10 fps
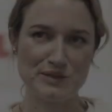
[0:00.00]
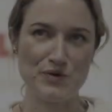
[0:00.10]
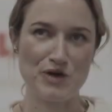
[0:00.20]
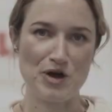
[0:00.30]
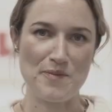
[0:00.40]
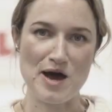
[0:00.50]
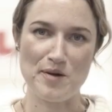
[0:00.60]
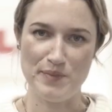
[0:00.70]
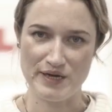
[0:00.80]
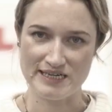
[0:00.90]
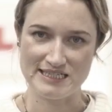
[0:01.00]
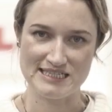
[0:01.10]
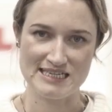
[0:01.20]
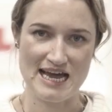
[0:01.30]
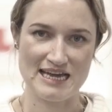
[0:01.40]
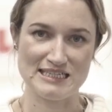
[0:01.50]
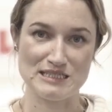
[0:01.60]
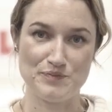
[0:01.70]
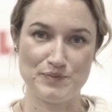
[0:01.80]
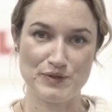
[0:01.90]
is a book about a bird, and
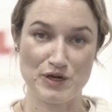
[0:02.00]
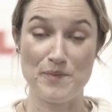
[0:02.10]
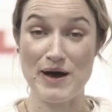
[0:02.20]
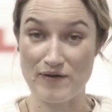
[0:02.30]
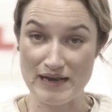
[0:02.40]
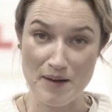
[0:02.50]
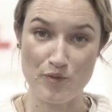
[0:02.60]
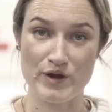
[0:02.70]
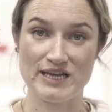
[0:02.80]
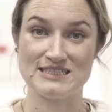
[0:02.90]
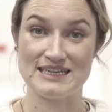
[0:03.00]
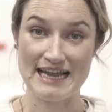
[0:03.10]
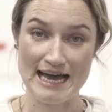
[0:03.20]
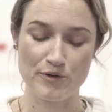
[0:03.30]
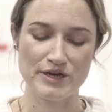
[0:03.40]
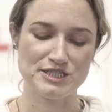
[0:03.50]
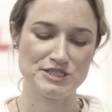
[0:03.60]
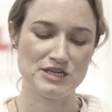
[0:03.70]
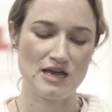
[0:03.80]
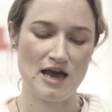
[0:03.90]
it's a book about lapwings and
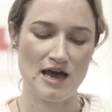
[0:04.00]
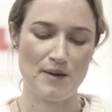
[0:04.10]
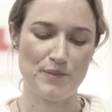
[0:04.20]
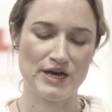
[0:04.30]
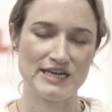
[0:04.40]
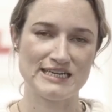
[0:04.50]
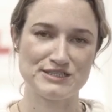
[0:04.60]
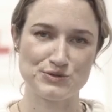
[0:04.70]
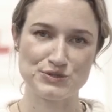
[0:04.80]
language, but it's